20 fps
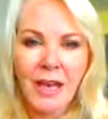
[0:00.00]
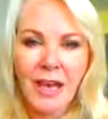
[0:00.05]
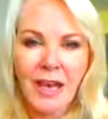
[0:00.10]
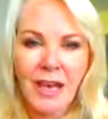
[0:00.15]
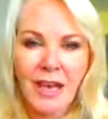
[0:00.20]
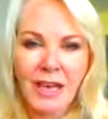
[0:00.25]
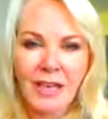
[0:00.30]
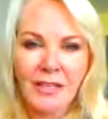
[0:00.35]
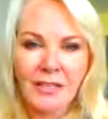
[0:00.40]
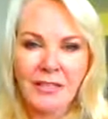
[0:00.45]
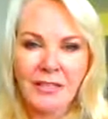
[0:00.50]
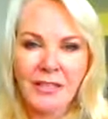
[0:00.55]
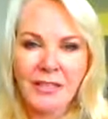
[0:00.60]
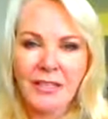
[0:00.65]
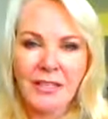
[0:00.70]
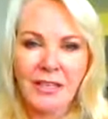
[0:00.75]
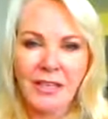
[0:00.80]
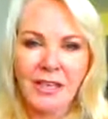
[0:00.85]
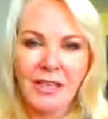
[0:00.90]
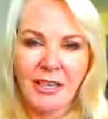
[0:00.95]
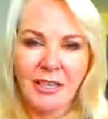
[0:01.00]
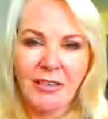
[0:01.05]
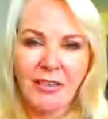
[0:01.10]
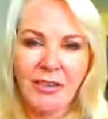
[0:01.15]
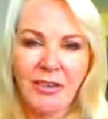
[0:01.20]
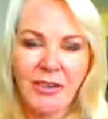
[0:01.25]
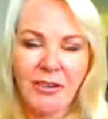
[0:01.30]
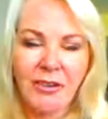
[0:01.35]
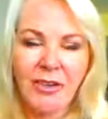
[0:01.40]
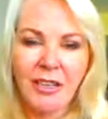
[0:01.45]
And
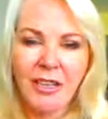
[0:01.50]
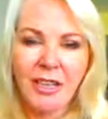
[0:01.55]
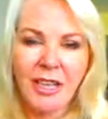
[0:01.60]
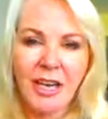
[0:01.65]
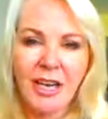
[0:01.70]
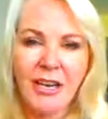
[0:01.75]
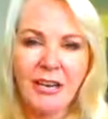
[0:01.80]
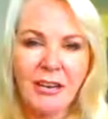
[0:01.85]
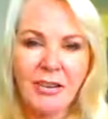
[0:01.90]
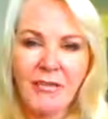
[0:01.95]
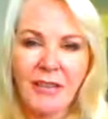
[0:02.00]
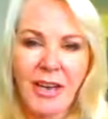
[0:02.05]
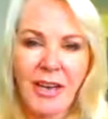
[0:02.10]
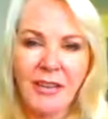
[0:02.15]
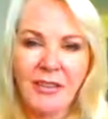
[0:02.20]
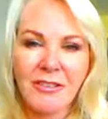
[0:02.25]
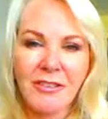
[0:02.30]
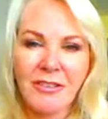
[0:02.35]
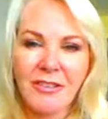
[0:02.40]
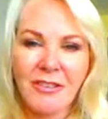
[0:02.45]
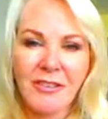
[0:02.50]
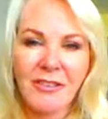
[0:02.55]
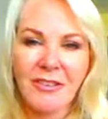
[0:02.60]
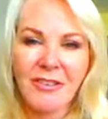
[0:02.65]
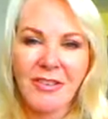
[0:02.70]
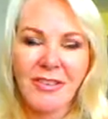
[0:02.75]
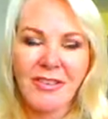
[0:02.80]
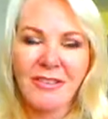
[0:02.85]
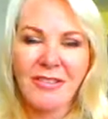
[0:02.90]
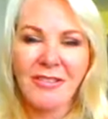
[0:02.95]
a change of
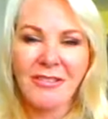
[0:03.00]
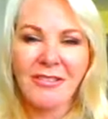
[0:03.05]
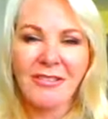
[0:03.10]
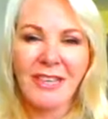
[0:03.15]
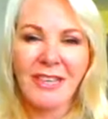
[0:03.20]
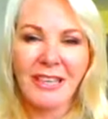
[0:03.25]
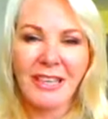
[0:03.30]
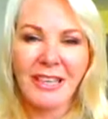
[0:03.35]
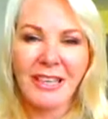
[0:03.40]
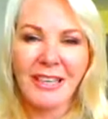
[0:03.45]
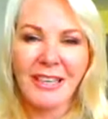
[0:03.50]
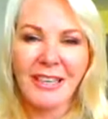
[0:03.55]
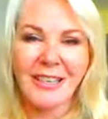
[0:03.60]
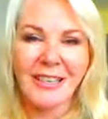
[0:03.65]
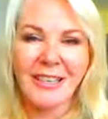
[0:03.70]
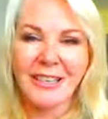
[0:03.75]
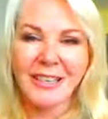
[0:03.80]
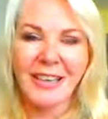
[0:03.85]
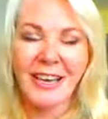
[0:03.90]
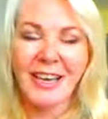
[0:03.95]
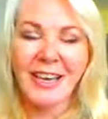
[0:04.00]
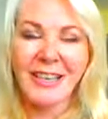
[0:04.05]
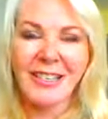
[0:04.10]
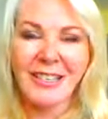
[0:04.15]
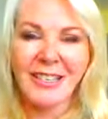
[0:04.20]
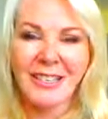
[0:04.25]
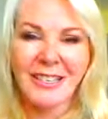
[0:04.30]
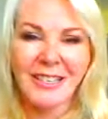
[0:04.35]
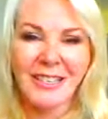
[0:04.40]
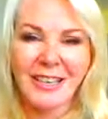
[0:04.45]
attitude is really can
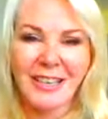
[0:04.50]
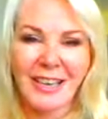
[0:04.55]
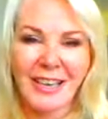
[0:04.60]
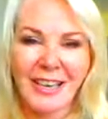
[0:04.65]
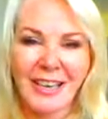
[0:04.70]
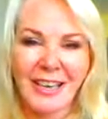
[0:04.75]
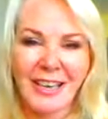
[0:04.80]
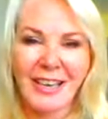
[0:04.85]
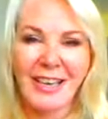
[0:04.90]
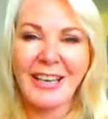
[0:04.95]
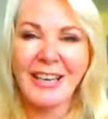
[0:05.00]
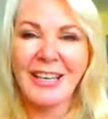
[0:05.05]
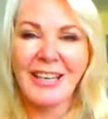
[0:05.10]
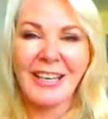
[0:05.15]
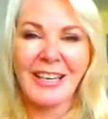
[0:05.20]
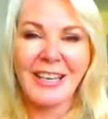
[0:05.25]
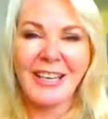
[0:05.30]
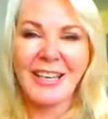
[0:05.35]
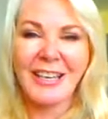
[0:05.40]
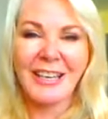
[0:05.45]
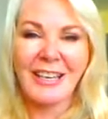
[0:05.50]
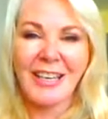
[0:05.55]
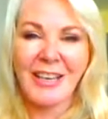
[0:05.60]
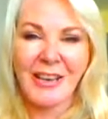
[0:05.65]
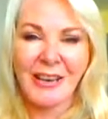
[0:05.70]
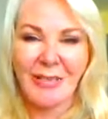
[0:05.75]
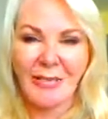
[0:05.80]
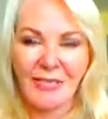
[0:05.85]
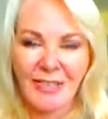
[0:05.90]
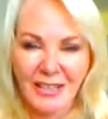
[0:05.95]
change anything and
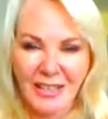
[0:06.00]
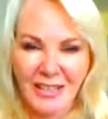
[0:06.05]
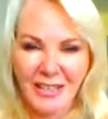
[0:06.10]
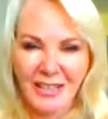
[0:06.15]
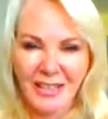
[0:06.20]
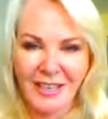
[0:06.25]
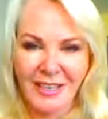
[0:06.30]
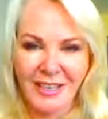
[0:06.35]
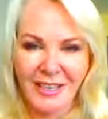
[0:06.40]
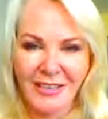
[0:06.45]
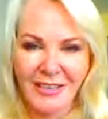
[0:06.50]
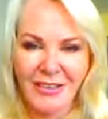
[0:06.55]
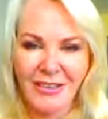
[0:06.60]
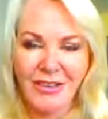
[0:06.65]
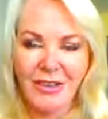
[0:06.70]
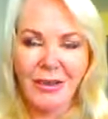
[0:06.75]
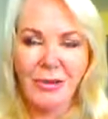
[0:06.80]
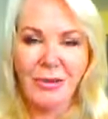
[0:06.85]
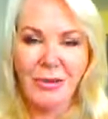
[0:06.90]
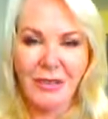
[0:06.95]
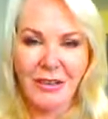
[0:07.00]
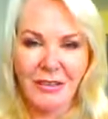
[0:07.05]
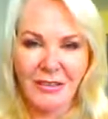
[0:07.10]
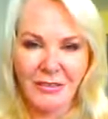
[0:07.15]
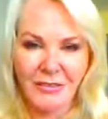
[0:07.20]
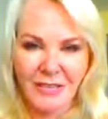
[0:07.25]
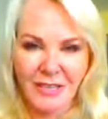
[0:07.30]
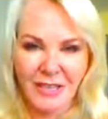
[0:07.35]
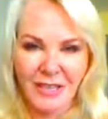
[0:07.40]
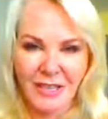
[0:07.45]
everything. And nobody
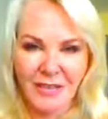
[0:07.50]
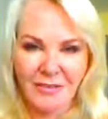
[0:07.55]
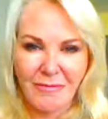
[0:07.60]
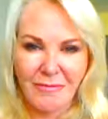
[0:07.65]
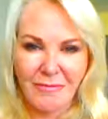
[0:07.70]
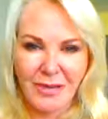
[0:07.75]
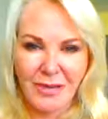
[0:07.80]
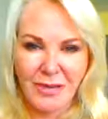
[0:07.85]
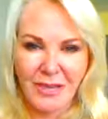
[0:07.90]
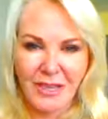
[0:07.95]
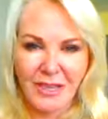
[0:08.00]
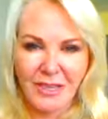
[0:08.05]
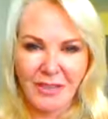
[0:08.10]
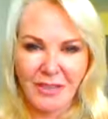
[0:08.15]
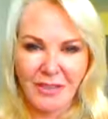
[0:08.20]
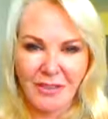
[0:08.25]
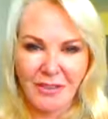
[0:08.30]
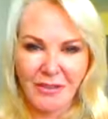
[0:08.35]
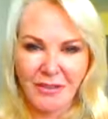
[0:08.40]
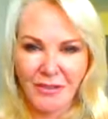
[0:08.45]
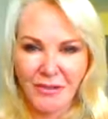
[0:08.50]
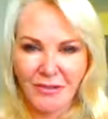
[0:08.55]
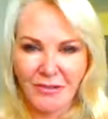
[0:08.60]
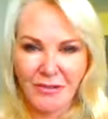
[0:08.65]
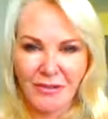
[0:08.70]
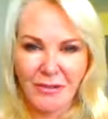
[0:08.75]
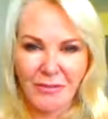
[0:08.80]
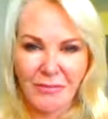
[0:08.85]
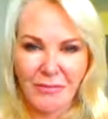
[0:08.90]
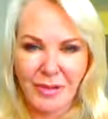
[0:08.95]
knows that more than
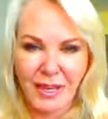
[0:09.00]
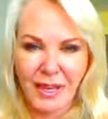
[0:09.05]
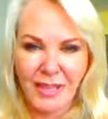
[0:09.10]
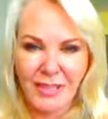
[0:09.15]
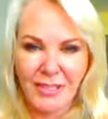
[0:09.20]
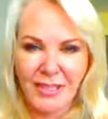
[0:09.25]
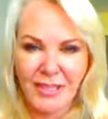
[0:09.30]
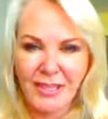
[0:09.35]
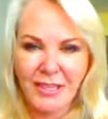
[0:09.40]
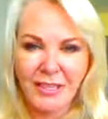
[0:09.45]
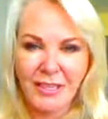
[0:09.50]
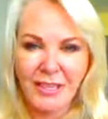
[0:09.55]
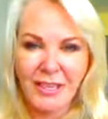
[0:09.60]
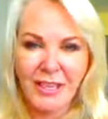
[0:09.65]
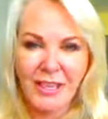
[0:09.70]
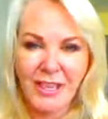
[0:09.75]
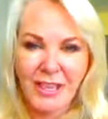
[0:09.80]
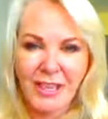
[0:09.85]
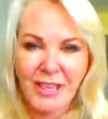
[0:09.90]
you, Pisces.